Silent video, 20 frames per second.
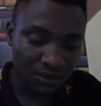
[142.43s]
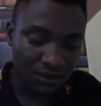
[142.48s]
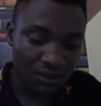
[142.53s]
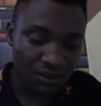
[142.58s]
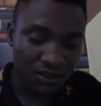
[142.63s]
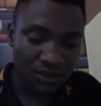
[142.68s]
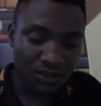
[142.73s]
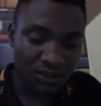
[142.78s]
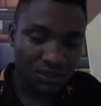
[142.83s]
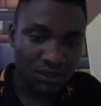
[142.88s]

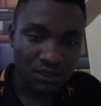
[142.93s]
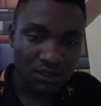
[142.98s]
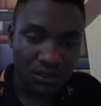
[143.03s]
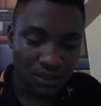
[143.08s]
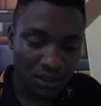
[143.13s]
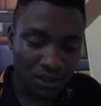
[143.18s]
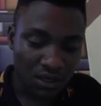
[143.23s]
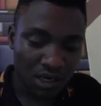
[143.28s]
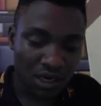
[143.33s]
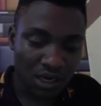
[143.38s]
Okay,
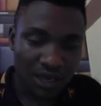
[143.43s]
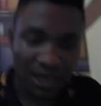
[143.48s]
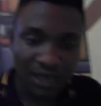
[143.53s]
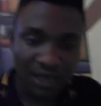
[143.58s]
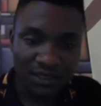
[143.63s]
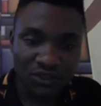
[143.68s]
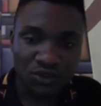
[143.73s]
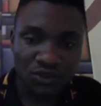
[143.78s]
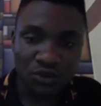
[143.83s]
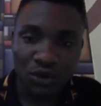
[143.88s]

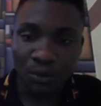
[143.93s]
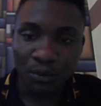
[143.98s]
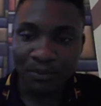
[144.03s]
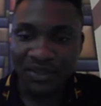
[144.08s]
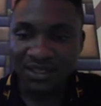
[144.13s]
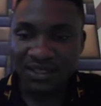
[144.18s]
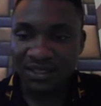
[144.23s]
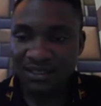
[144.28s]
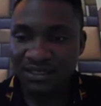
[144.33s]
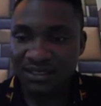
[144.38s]
I need to
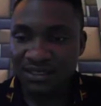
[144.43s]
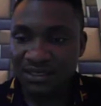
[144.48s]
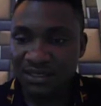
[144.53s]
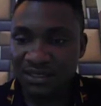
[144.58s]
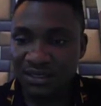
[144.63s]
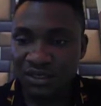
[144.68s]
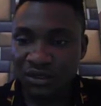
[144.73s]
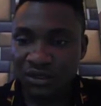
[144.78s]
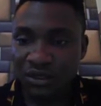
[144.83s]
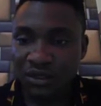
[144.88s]
copy
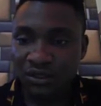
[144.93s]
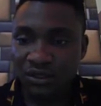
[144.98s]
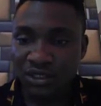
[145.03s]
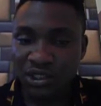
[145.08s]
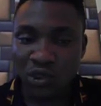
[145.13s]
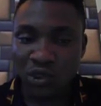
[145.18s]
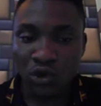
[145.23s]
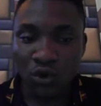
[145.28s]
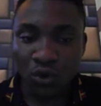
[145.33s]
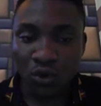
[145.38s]
this,
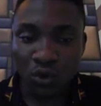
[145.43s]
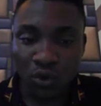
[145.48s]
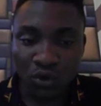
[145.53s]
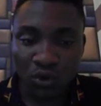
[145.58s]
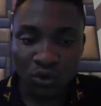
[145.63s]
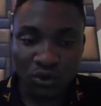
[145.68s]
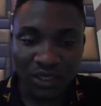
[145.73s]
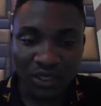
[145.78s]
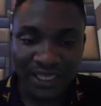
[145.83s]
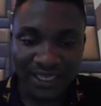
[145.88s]
the
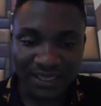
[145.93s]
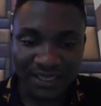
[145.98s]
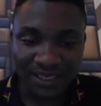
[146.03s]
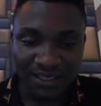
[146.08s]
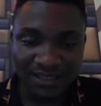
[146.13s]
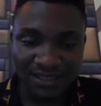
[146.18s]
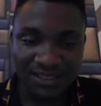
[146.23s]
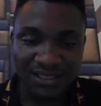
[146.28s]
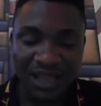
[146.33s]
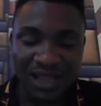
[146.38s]
whole link
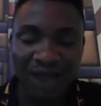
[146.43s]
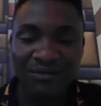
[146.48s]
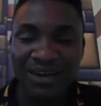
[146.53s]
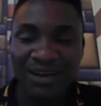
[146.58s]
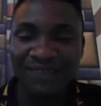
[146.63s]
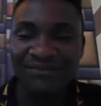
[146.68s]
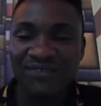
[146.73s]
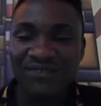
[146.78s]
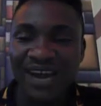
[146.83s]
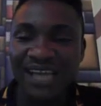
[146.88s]
list. I
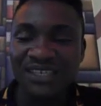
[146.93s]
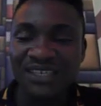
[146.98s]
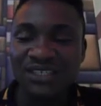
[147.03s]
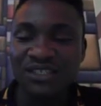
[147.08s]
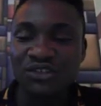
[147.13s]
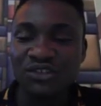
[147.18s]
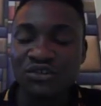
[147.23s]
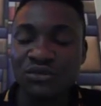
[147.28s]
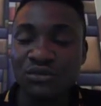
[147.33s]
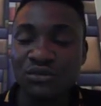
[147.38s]
would
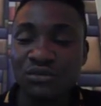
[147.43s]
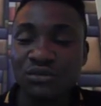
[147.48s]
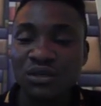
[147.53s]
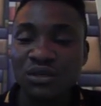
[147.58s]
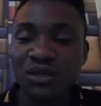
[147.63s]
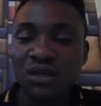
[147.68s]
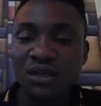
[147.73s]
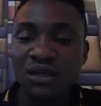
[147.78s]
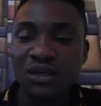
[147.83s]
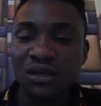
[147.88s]
advise you to
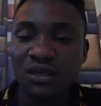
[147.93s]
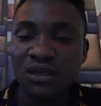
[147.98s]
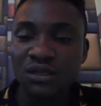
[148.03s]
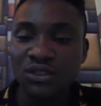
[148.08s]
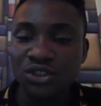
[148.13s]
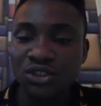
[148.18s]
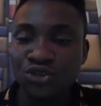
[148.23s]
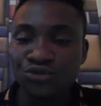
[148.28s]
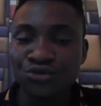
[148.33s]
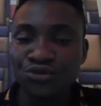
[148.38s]

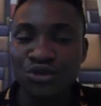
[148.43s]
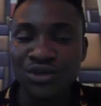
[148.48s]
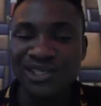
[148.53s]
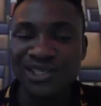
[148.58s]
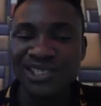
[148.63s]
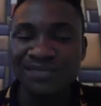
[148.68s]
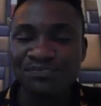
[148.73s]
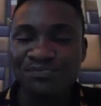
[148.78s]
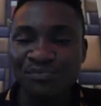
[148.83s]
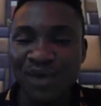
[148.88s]
do not
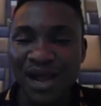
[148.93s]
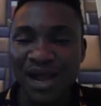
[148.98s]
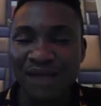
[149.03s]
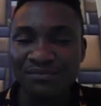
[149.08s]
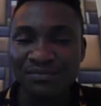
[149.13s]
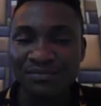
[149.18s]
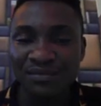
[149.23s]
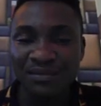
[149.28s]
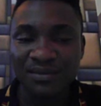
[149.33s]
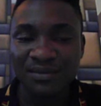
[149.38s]

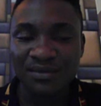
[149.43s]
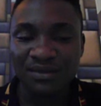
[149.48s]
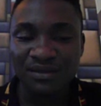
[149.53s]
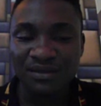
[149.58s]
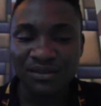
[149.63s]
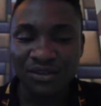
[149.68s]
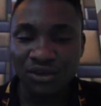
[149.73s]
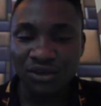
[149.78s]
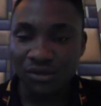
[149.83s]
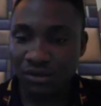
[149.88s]
spam
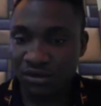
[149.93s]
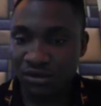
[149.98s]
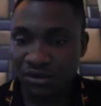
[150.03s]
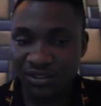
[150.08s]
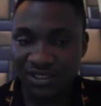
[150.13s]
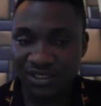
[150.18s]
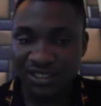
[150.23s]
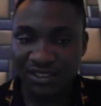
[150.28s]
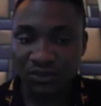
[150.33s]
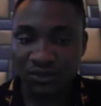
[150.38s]
your
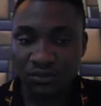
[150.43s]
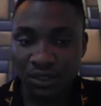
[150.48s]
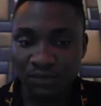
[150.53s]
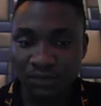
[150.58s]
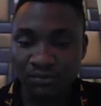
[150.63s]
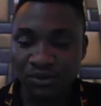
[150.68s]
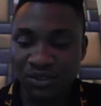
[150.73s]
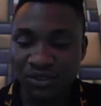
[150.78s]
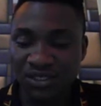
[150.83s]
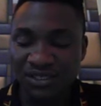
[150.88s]
content
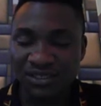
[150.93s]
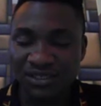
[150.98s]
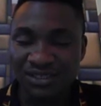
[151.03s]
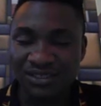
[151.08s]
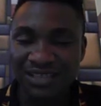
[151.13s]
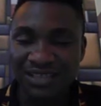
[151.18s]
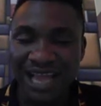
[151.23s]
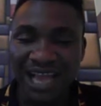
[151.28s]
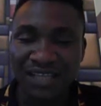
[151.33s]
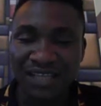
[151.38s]
when posting
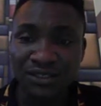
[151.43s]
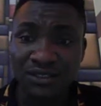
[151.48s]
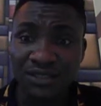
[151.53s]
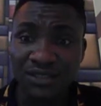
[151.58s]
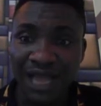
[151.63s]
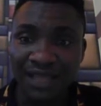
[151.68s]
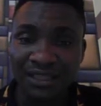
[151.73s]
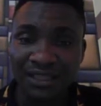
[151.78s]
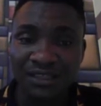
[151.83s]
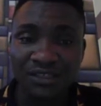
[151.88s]
it. At,
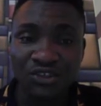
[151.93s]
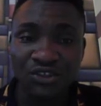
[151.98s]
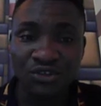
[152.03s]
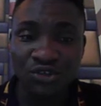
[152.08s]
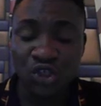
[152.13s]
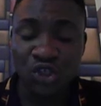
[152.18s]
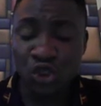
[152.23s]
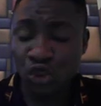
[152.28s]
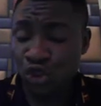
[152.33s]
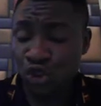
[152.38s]
at least
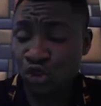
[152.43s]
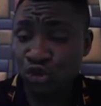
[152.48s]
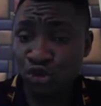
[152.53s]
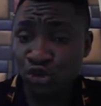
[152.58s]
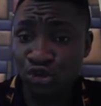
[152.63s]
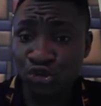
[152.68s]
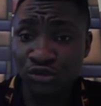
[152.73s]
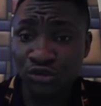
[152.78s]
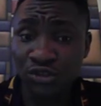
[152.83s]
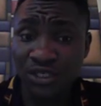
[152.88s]
you, sh
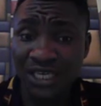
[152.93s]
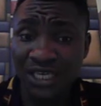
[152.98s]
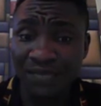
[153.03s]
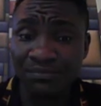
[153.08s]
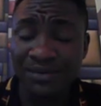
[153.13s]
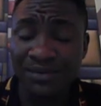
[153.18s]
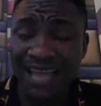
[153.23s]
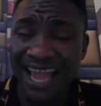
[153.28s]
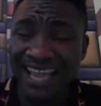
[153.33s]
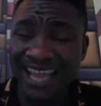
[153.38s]
you should
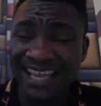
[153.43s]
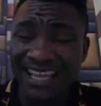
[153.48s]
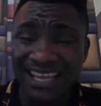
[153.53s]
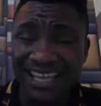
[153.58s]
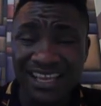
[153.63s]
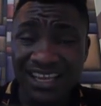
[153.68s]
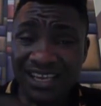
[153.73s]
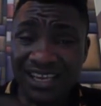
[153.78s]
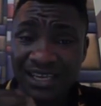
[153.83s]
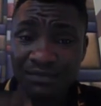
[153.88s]
keep like,
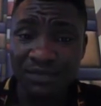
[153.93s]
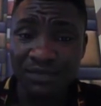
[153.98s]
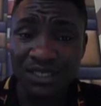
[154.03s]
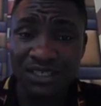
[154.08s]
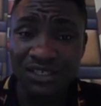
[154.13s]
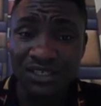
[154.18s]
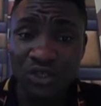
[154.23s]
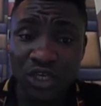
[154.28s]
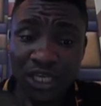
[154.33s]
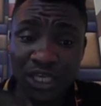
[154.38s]
let me
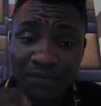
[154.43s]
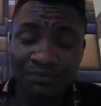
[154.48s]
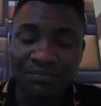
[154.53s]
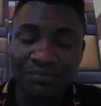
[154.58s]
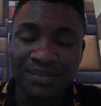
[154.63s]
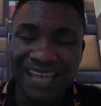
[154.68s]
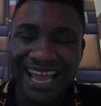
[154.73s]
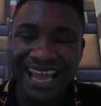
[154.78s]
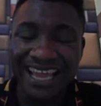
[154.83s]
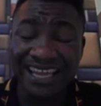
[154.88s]
say,
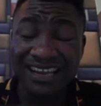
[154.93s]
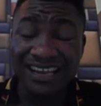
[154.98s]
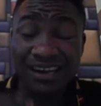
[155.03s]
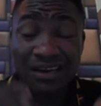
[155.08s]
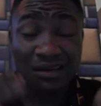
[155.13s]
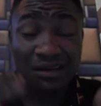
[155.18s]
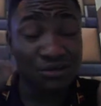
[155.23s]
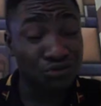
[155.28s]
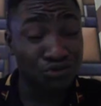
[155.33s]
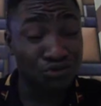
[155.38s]
keep like
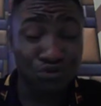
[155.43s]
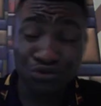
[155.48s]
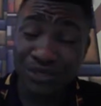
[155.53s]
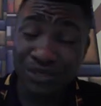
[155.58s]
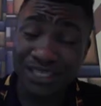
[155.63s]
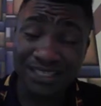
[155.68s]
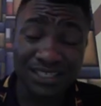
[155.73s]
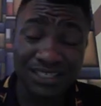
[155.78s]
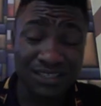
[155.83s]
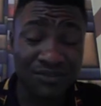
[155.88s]
uh,
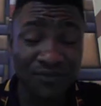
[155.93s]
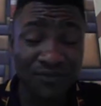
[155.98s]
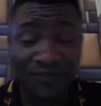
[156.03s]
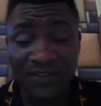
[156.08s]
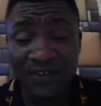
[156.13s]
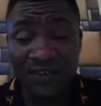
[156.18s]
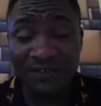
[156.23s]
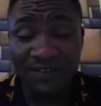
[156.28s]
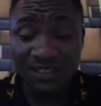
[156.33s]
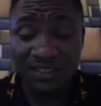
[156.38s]
twenty to
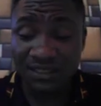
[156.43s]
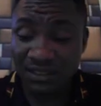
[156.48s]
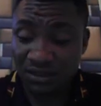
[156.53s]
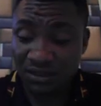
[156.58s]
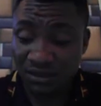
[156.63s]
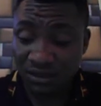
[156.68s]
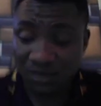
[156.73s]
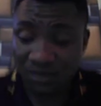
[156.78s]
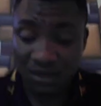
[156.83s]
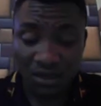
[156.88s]
fifty